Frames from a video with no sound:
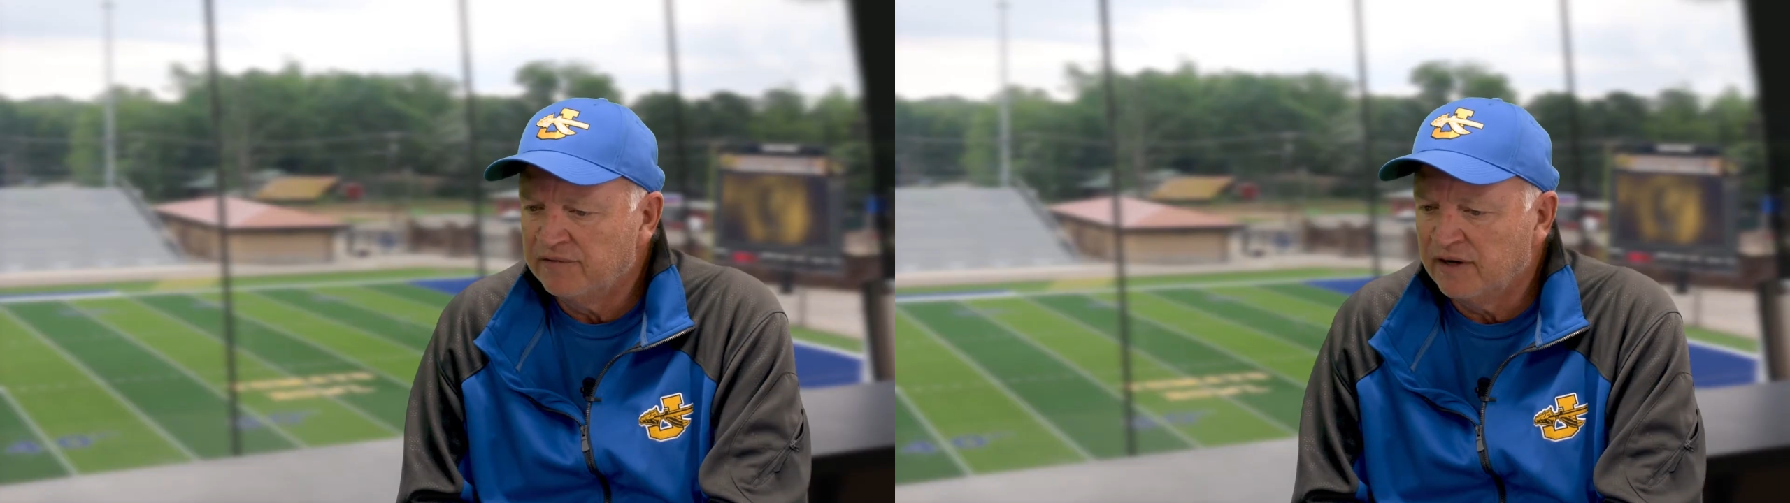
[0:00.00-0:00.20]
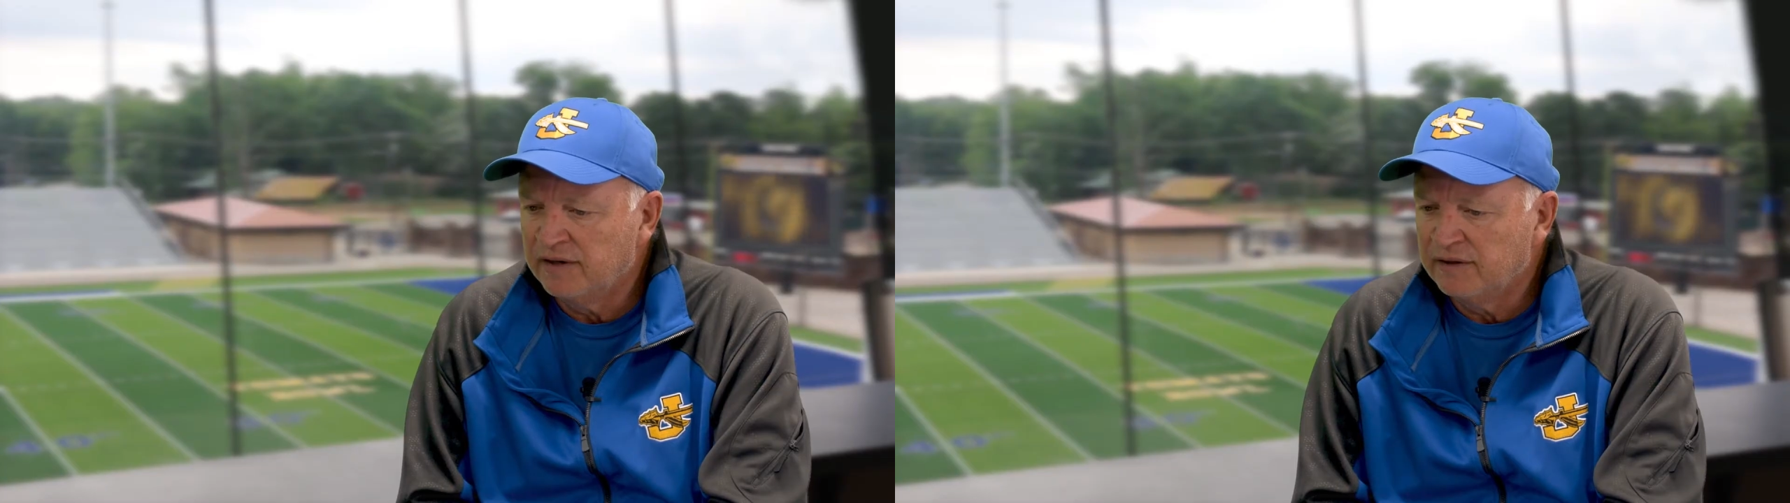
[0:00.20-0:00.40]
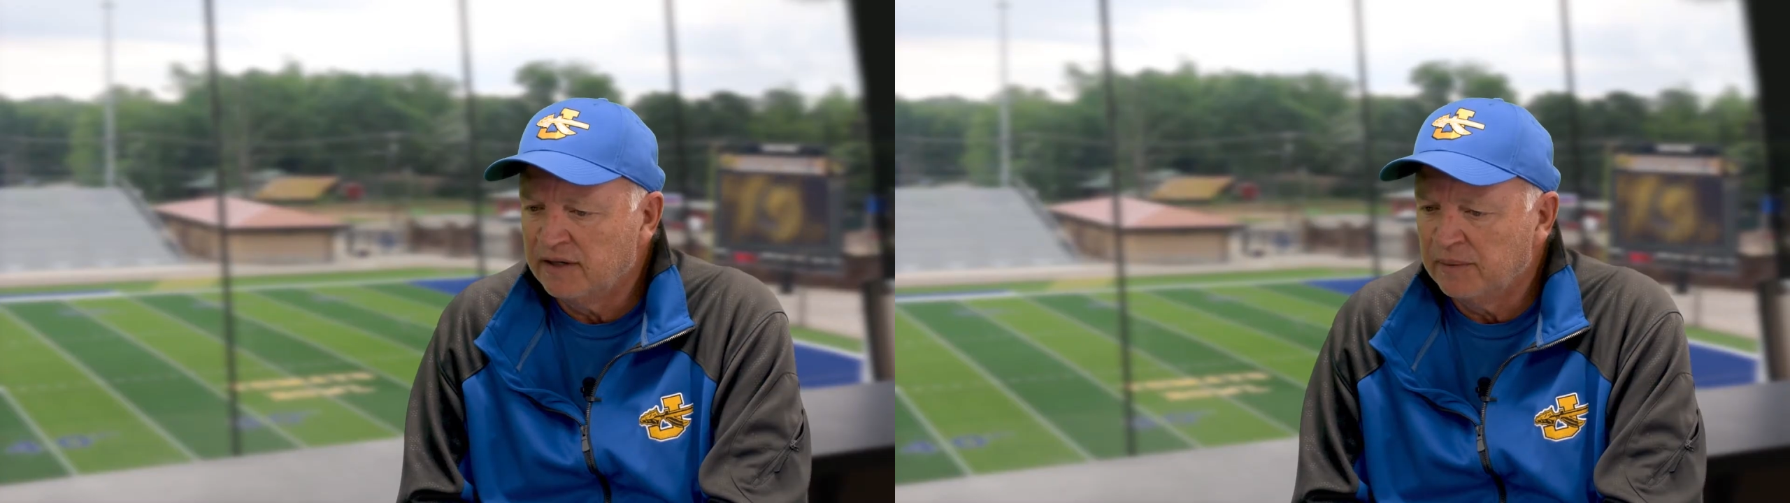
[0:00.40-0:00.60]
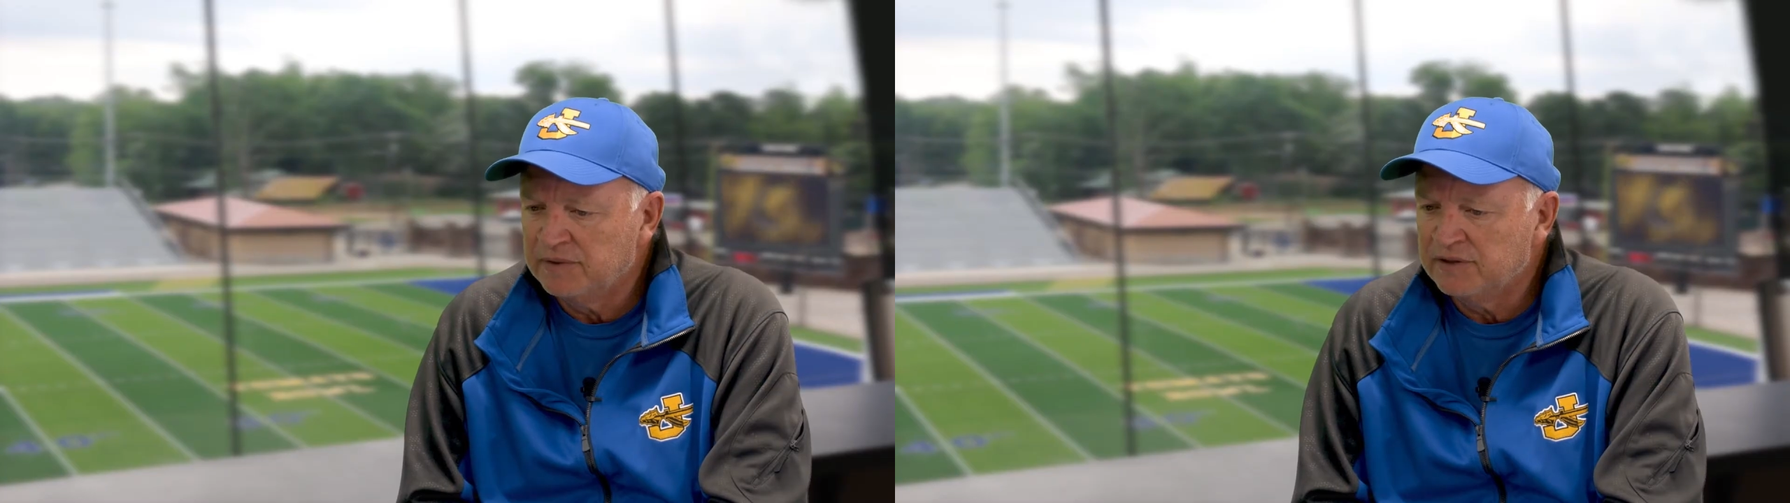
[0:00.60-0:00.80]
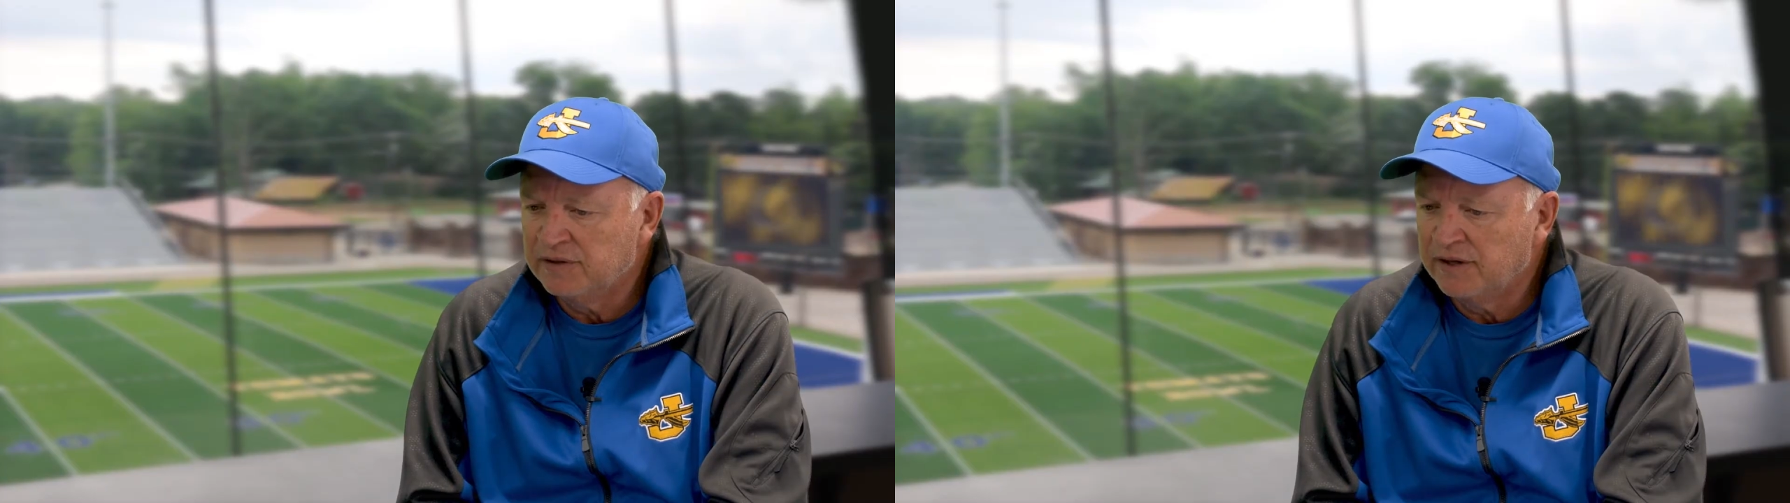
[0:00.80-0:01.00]
fighting and kept
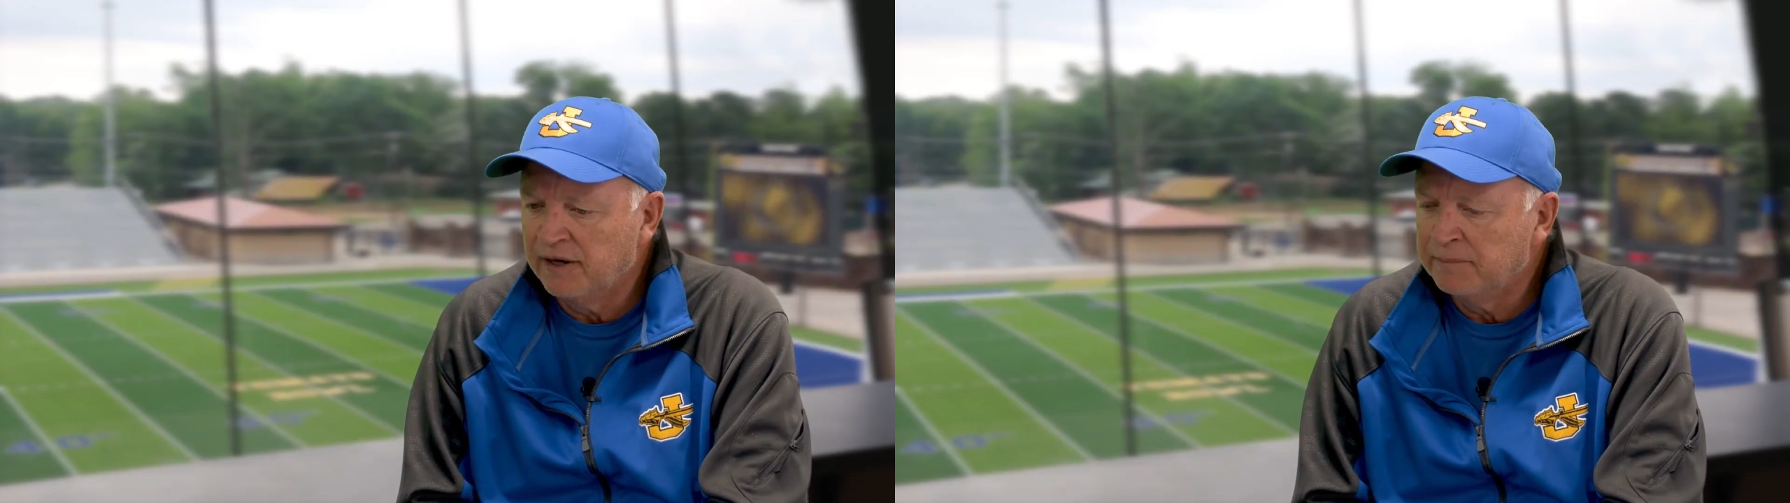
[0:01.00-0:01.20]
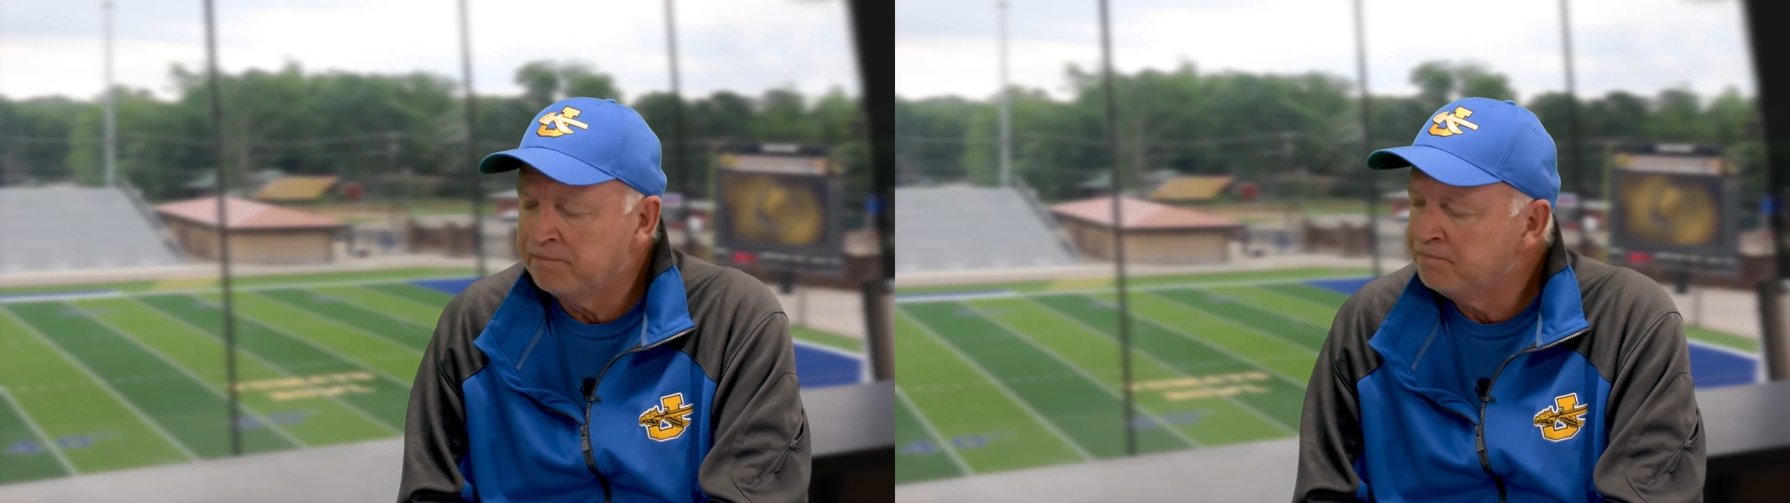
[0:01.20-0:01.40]
us in the game.